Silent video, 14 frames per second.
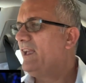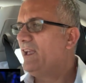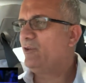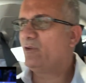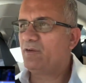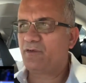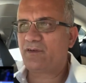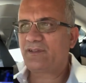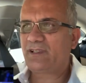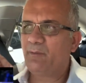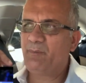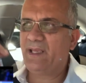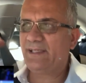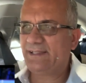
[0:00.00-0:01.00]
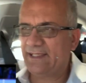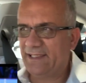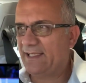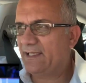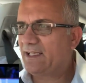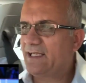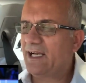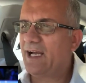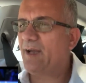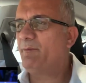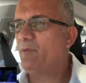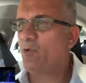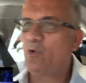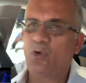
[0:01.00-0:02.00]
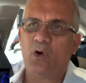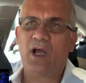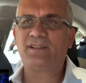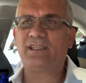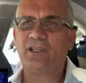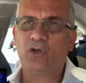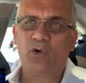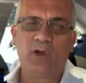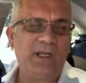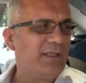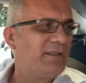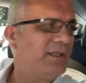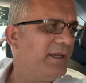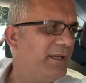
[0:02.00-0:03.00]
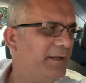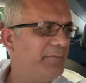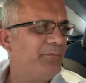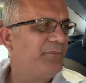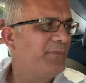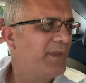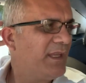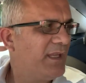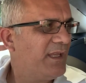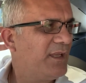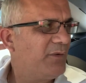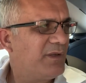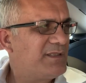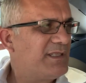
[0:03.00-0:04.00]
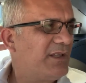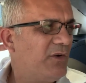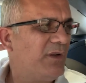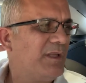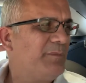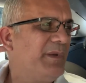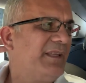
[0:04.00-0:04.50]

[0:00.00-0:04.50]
universal basic income, or as he call it, what's he call it?